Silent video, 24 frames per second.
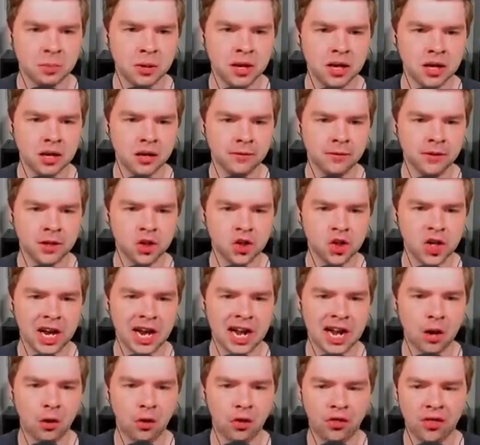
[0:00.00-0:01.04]
Speaking of
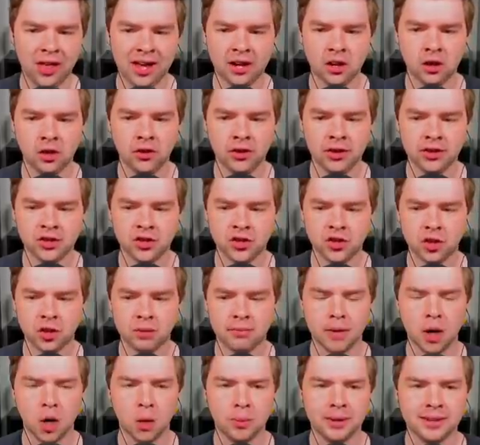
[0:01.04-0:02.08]
Ka-chow, Thickle, this is your
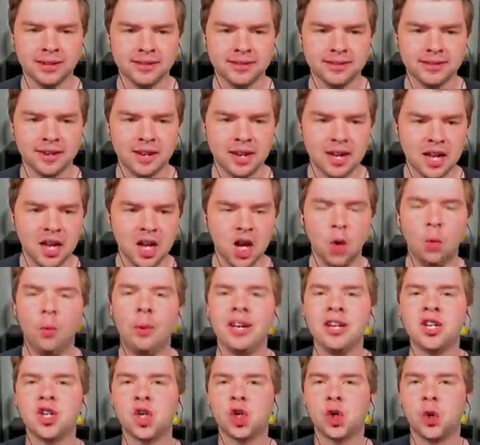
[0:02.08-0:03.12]
moment.
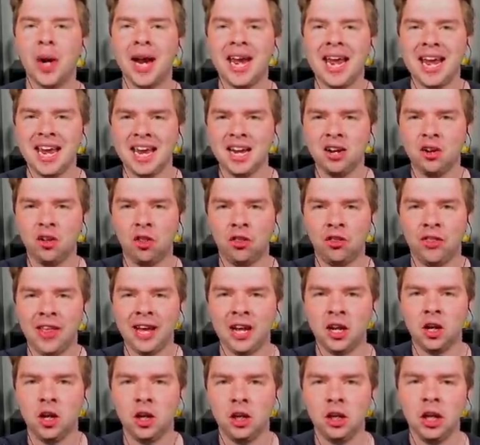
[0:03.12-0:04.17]
We trained
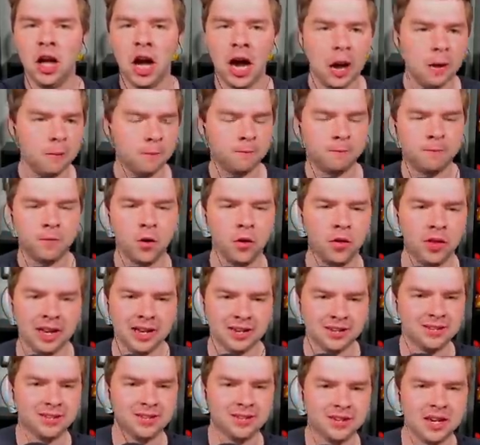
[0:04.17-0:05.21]
Thickle up for
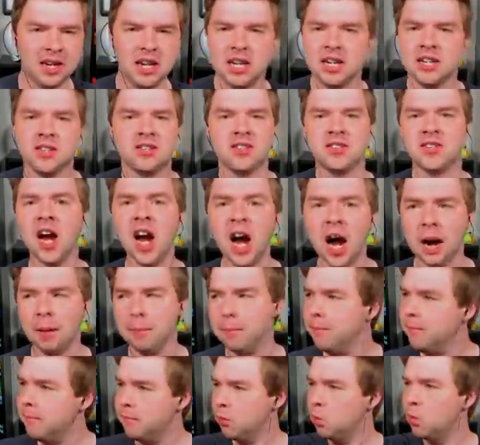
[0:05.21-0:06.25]
this.
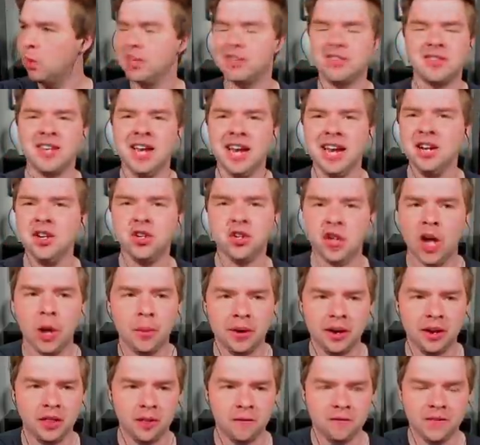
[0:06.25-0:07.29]
Some would say just
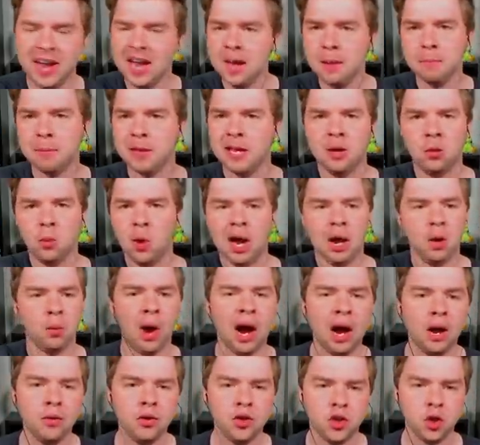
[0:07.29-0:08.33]
go into the Fampi. Why,
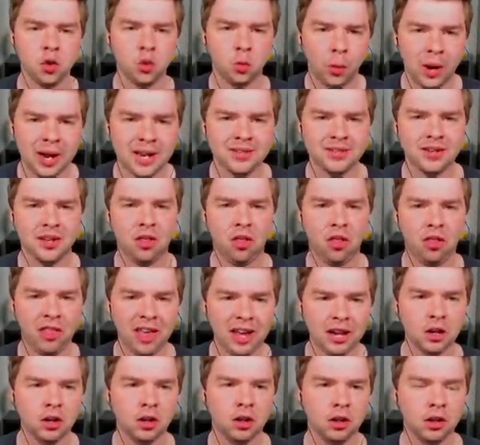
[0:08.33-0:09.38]
why would you risk
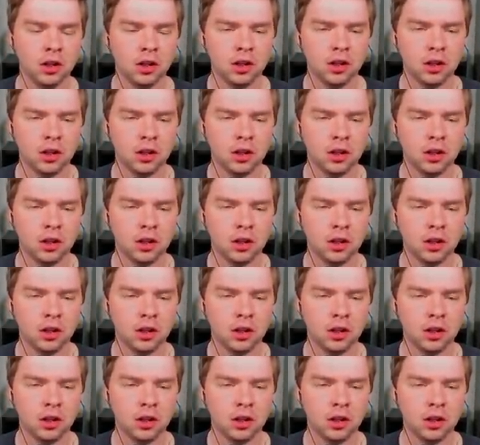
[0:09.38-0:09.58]
Thickle?